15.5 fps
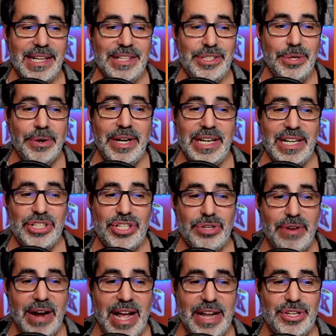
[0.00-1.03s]
during this
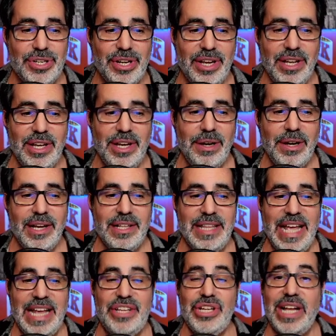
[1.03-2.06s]
stretch.
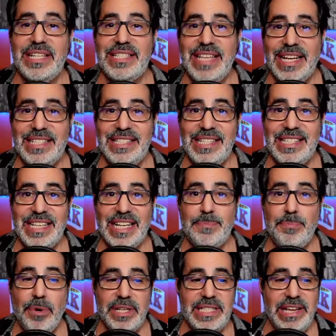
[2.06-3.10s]
They shot
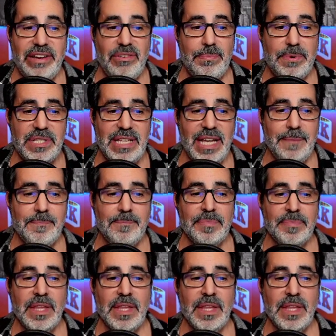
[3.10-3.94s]
66.7%.